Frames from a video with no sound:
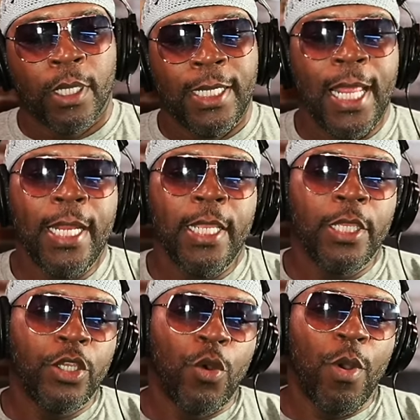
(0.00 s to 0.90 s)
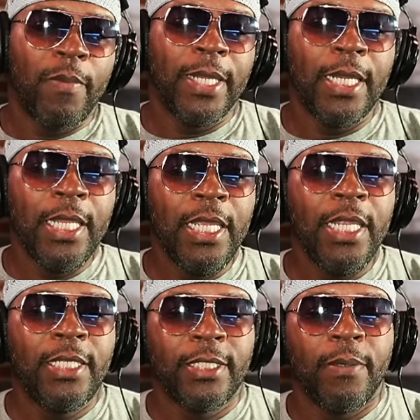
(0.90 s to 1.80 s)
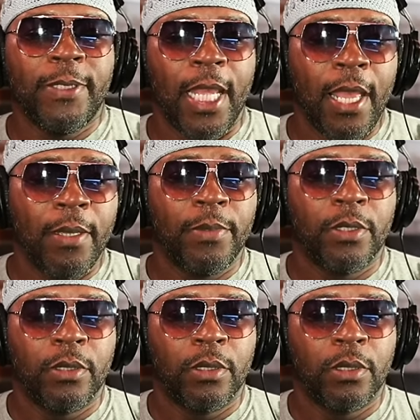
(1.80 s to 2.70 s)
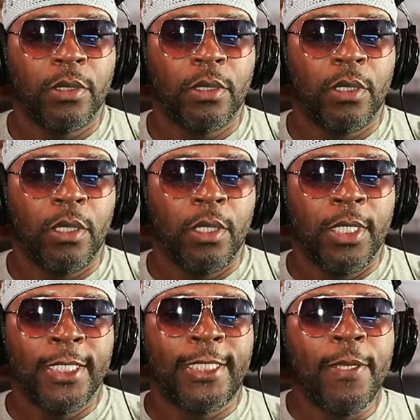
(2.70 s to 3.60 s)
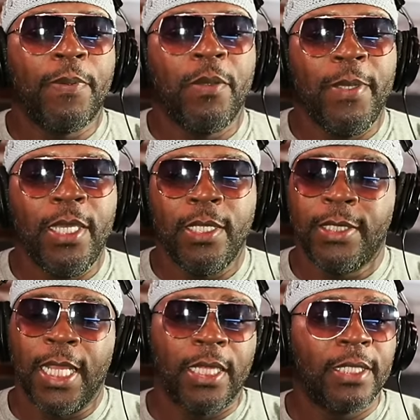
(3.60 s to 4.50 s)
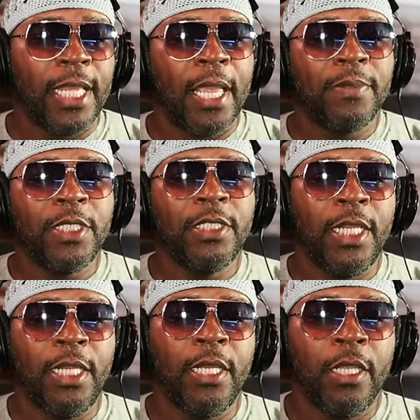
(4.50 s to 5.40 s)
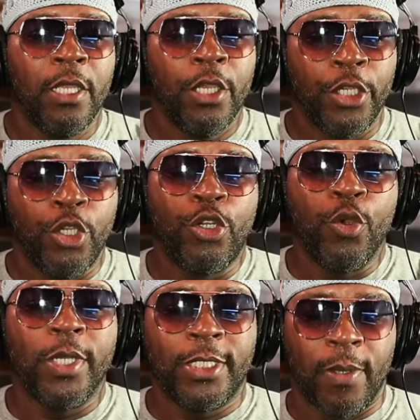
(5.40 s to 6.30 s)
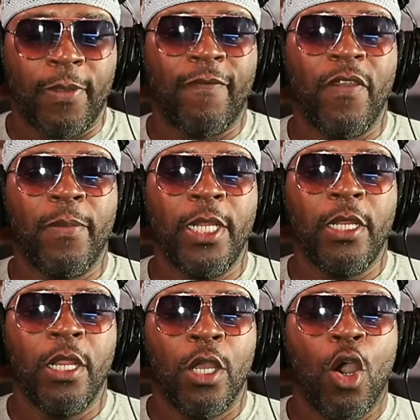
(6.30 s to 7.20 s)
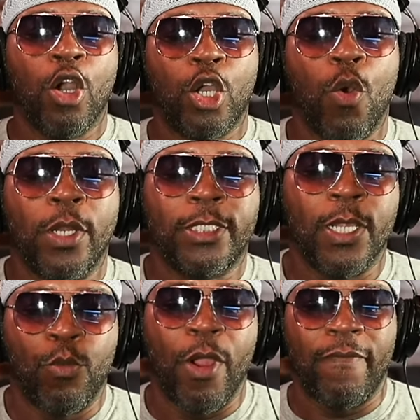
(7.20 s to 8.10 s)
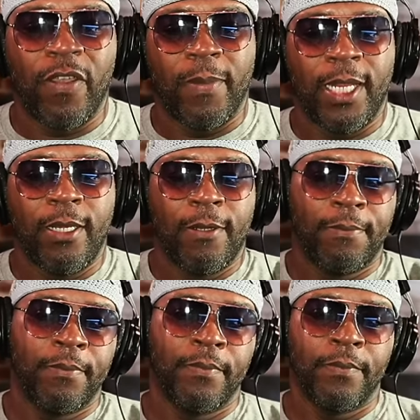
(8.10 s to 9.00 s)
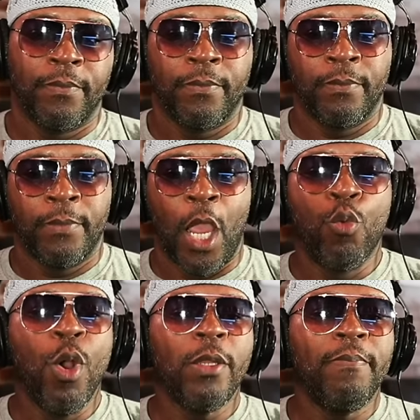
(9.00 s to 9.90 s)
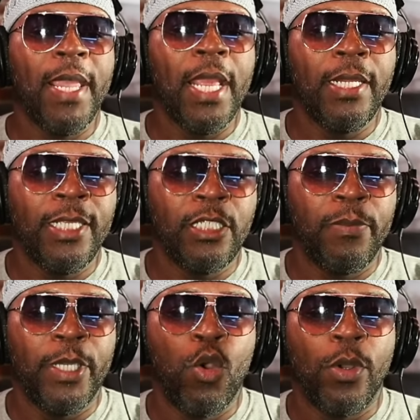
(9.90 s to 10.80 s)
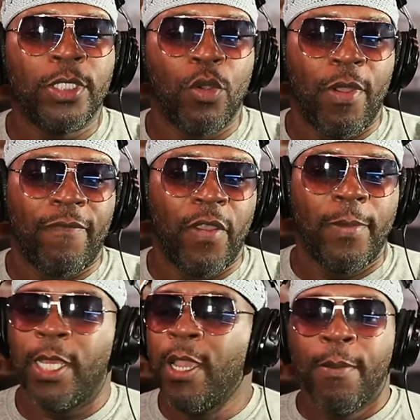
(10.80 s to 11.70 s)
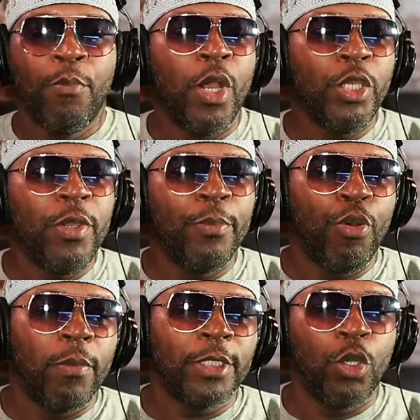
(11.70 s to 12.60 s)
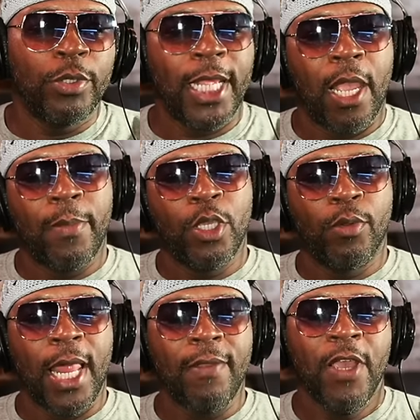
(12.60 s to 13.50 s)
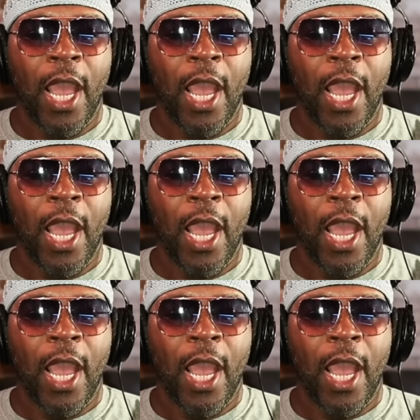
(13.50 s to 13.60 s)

Letting your woman lead sometimes simply means that the time she's leading, you're doing something feminine or going somewhere feminine. And what man needs to be going somewhere feminine? Boy, you ain't promised no time in your life.